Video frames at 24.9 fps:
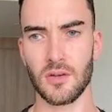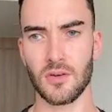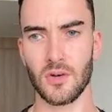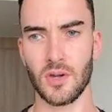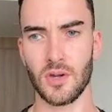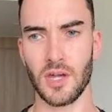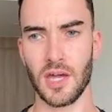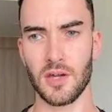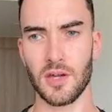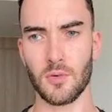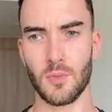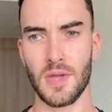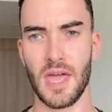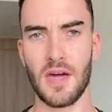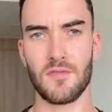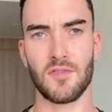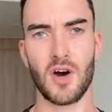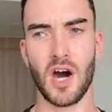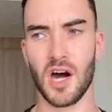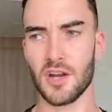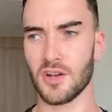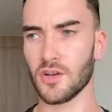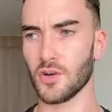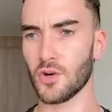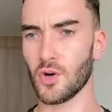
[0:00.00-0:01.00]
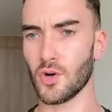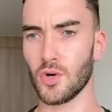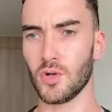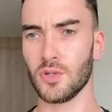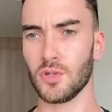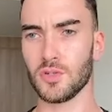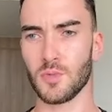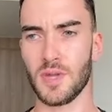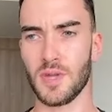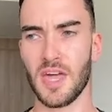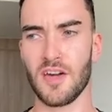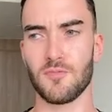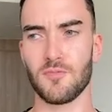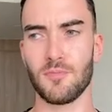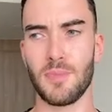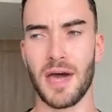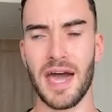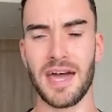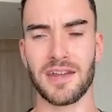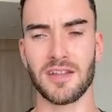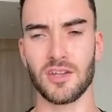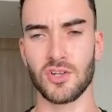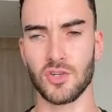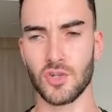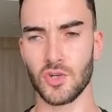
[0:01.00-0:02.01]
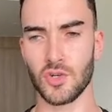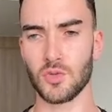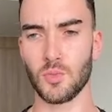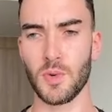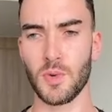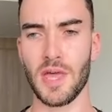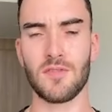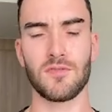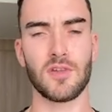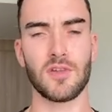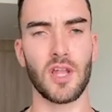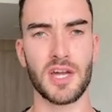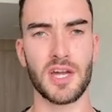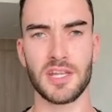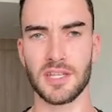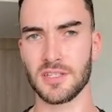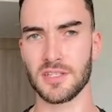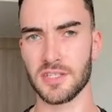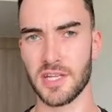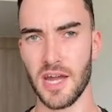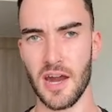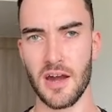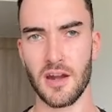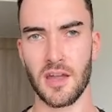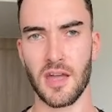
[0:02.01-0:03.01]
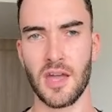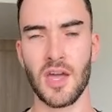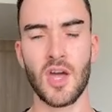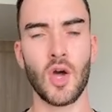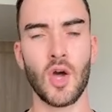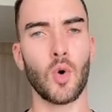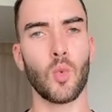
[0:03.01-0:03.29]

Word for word: Okay, we have hot and cold, we have bad and good, we have light and dark.